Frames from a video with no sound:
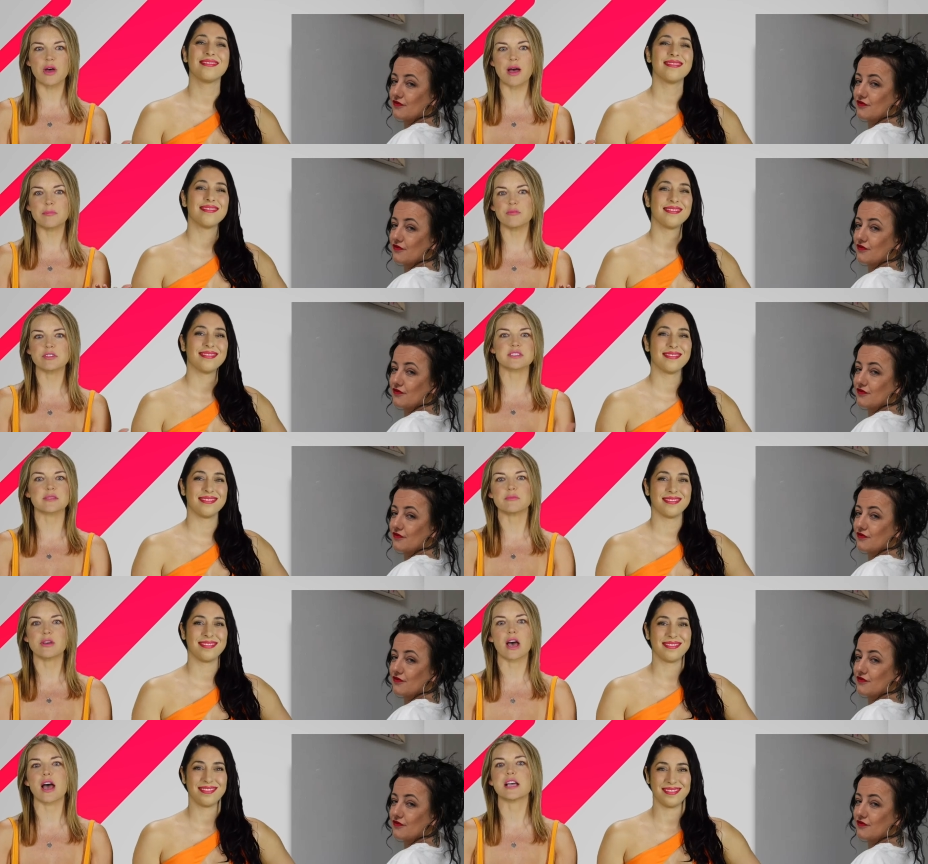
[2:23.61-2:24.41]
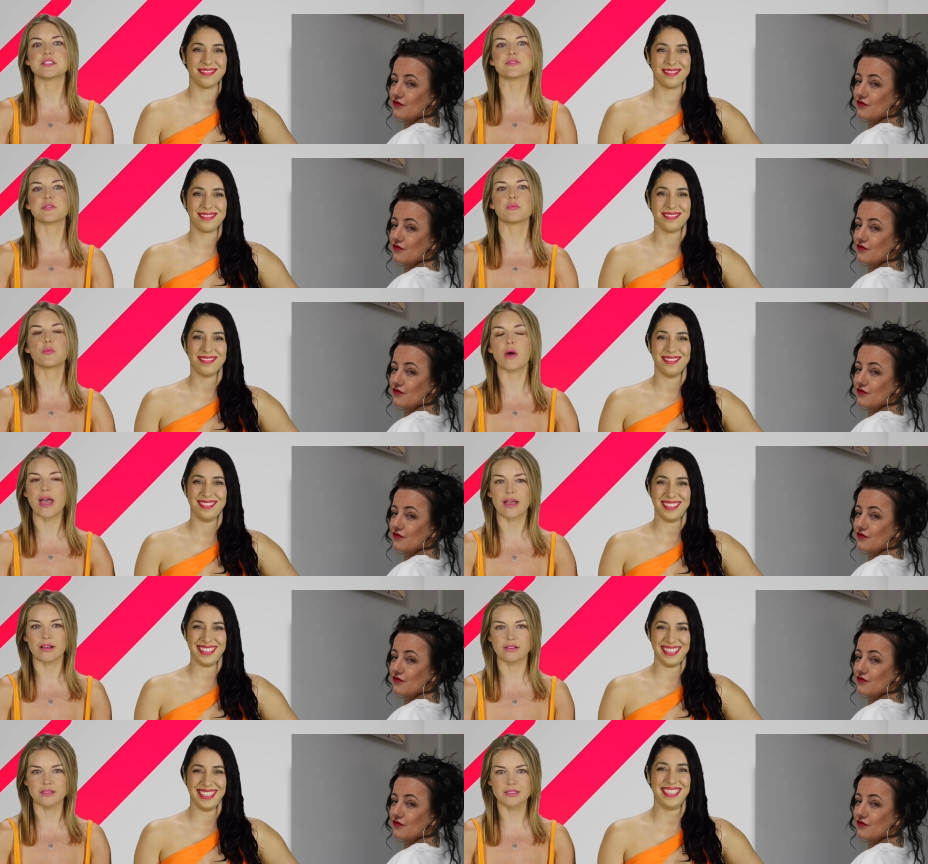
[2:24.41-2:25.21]
Speaker 1: up with some guys from
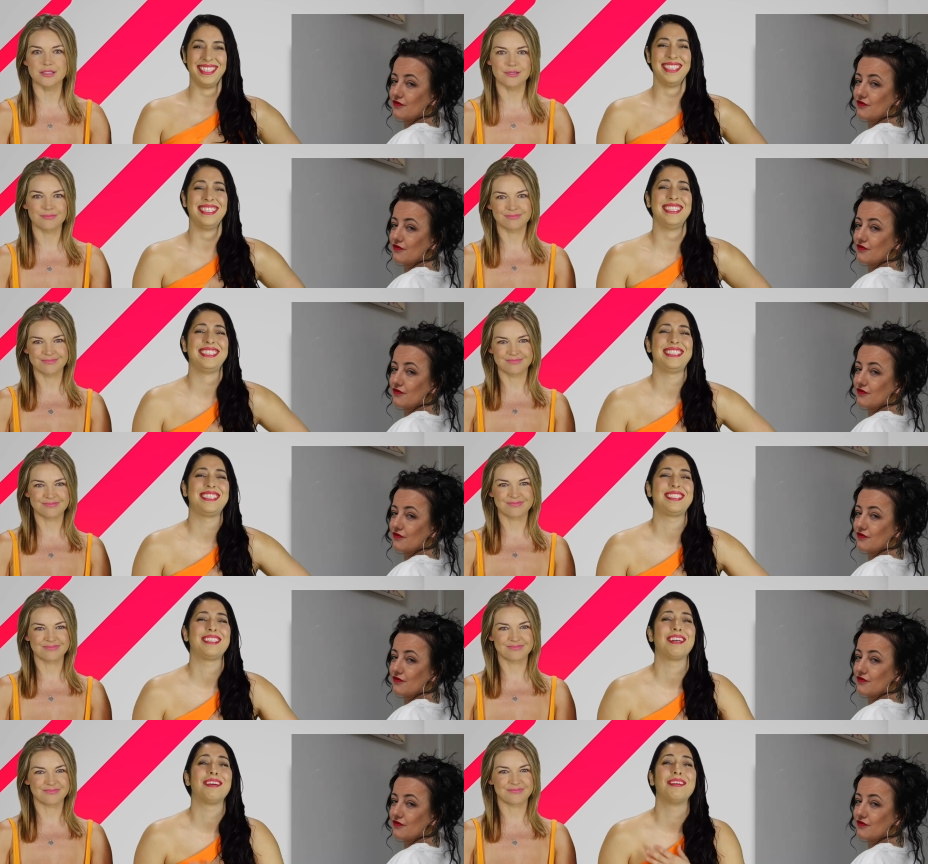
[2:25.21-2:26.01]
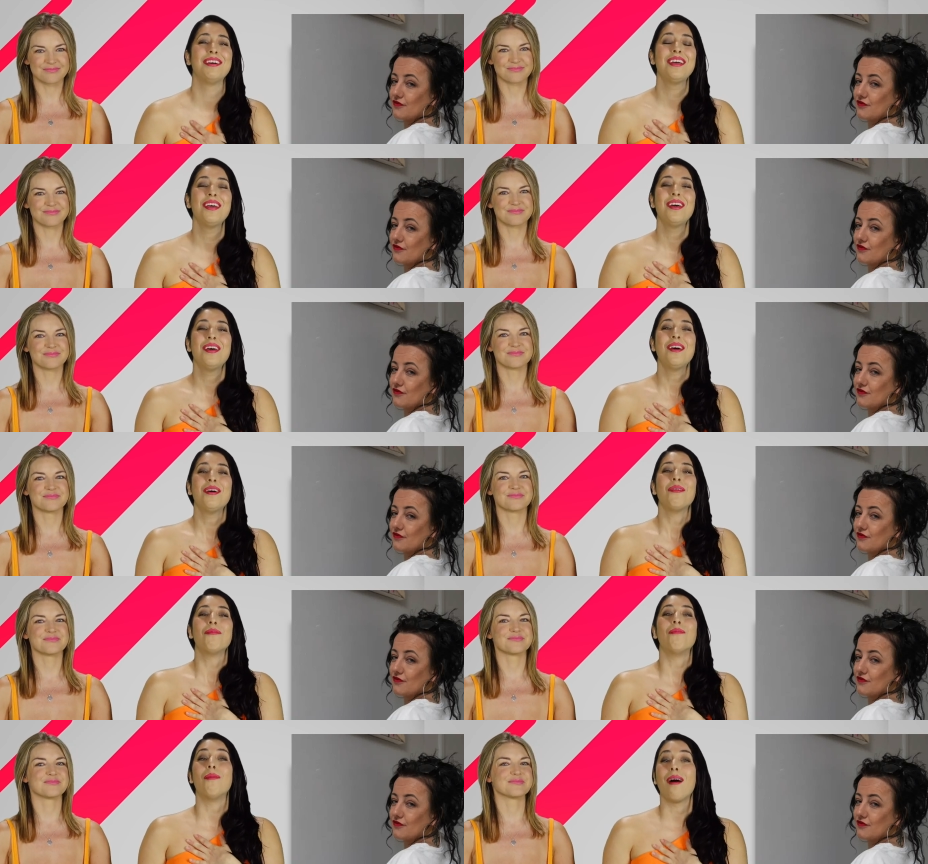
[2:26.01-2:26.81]
Speaker 2: Wales. So
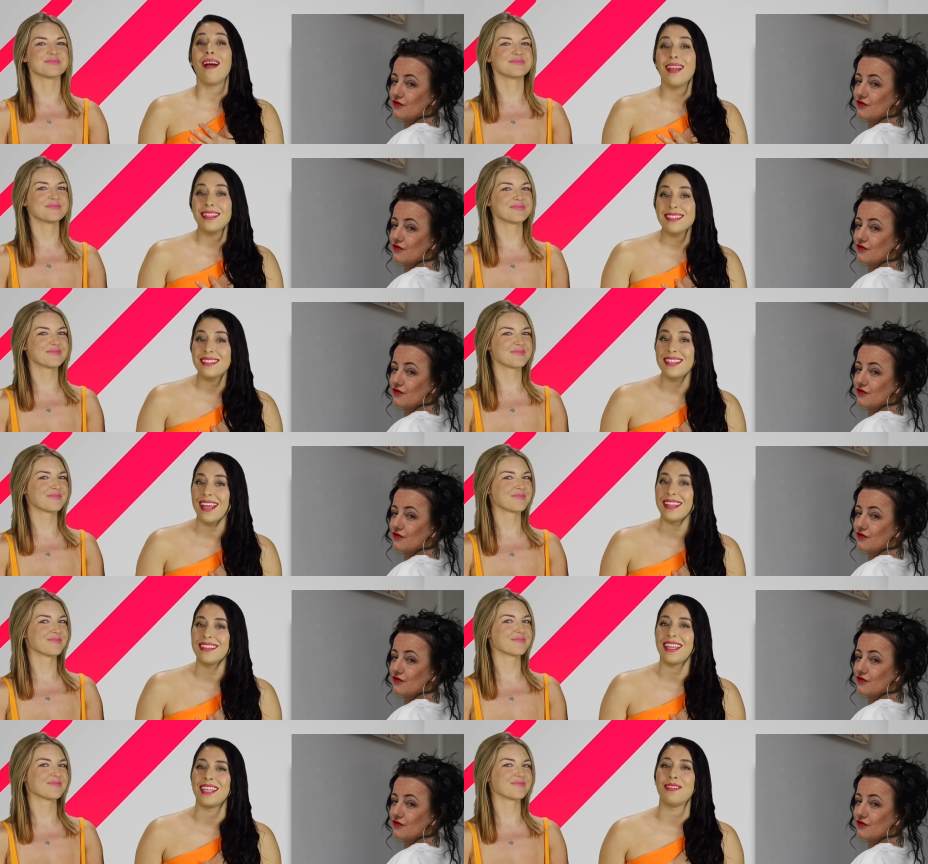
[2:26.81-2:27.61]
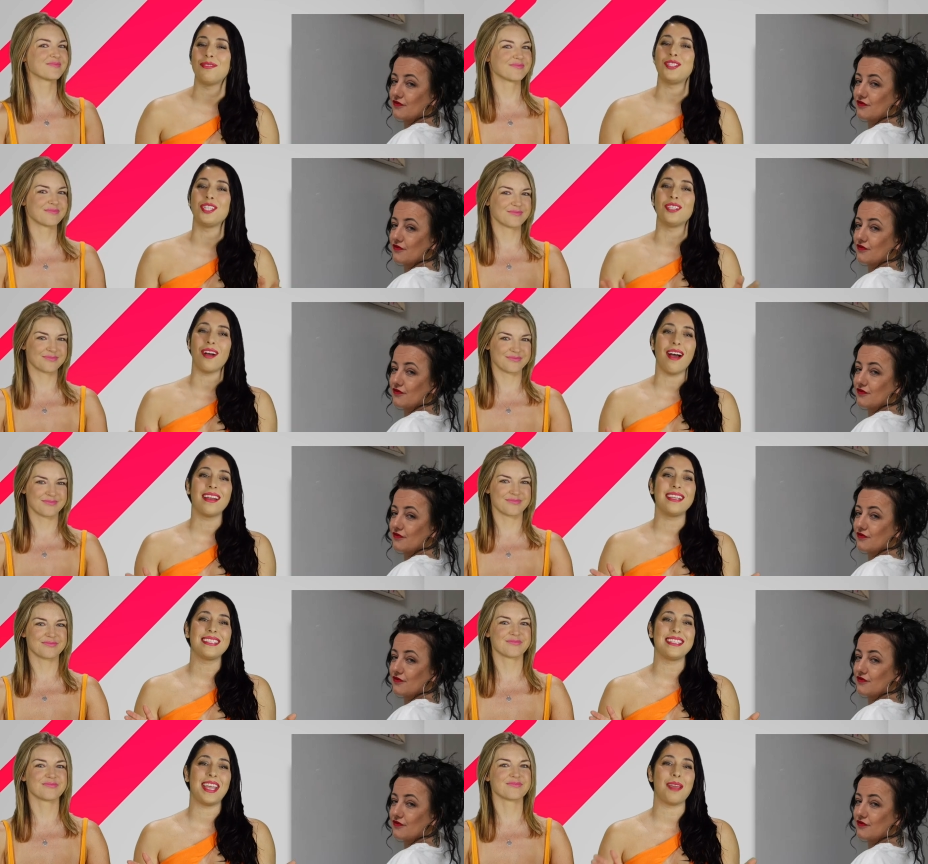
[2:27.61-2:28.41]
one said that if she got
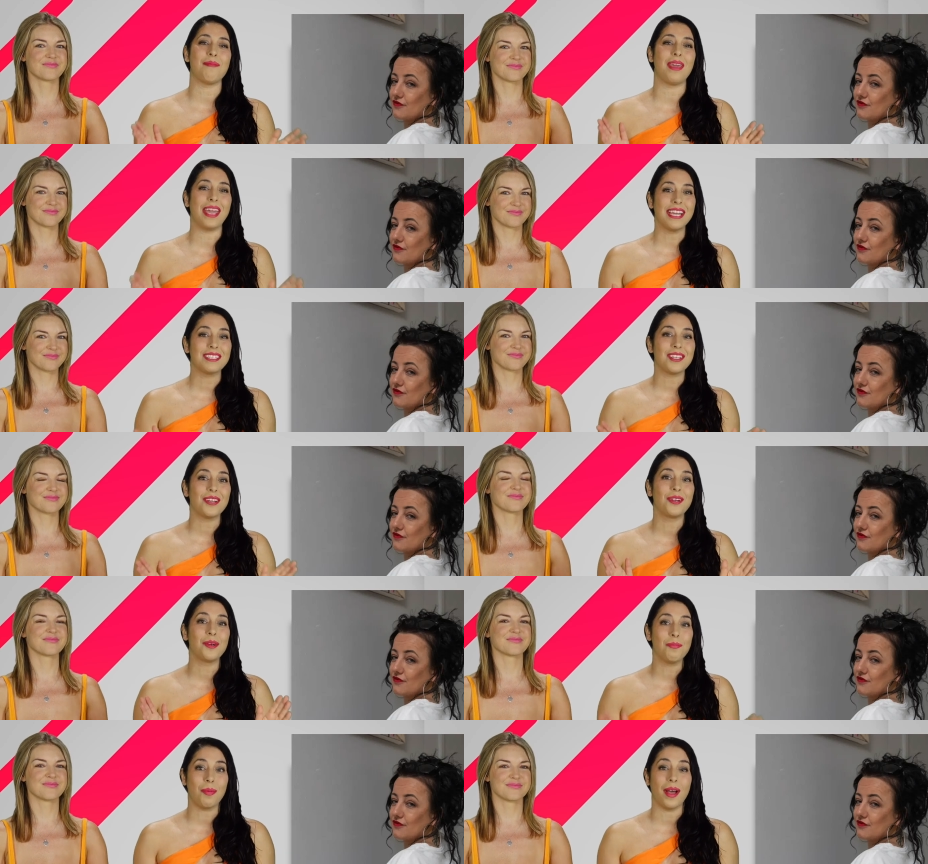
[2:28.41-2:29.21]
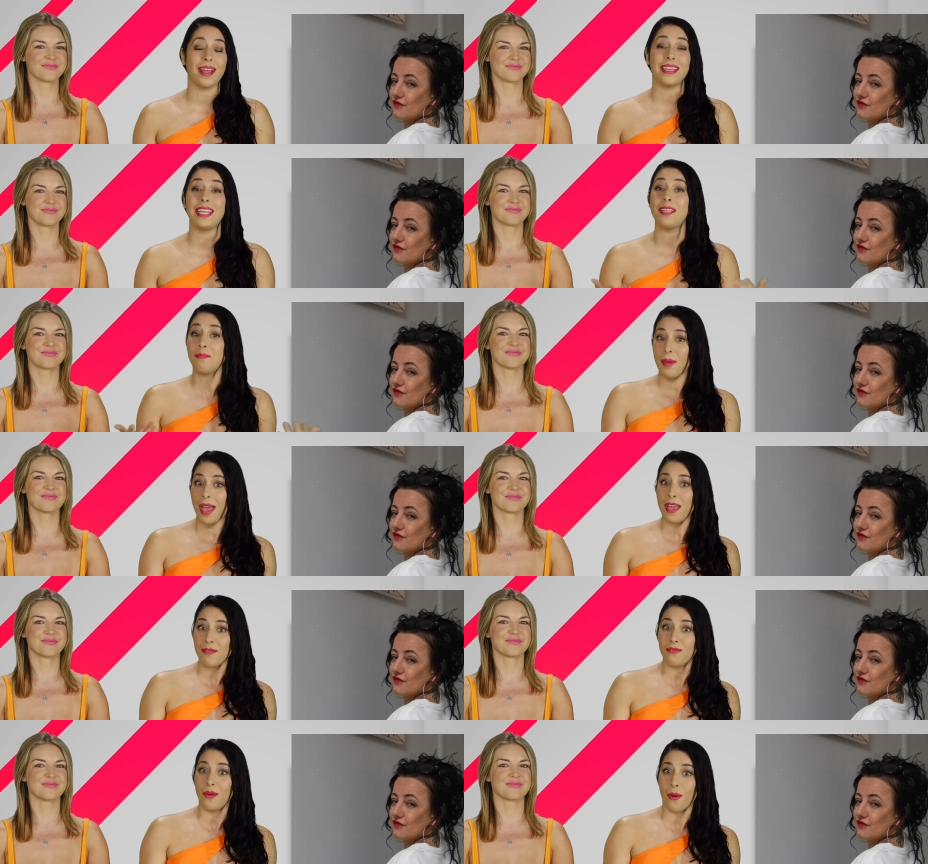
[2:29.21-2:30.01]
his name inked on her butt, he'd
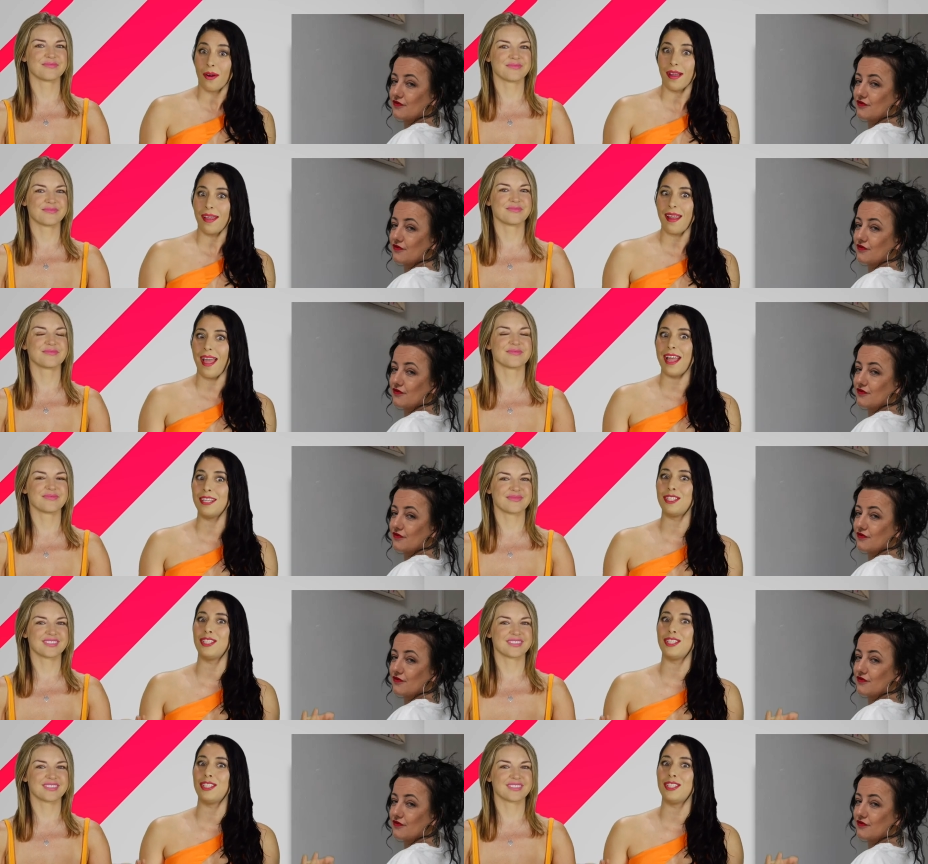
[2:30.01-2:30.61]
pay for it, and